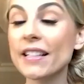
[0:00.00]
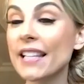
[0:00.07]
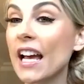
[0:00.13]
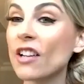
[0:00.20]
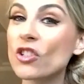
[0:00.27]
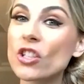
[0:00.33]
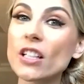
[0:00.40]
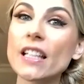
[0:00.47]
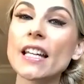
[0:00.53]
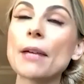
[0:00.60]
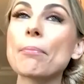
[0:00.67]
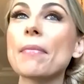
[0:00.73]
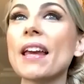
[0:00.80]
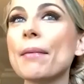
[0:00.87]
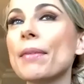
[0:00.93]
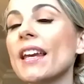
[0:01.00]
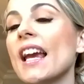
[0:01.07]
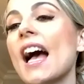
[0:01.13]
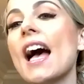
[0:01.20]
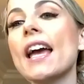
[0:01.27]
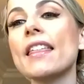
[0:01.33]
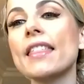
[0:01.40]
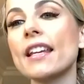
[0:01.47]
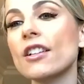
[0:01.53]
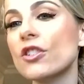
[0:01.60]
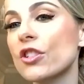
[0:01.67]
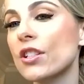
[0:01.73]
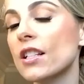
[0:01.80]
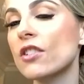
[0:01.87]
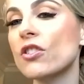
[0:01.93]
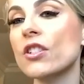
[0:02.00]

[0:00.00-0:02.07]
potentially, maybe. I think she's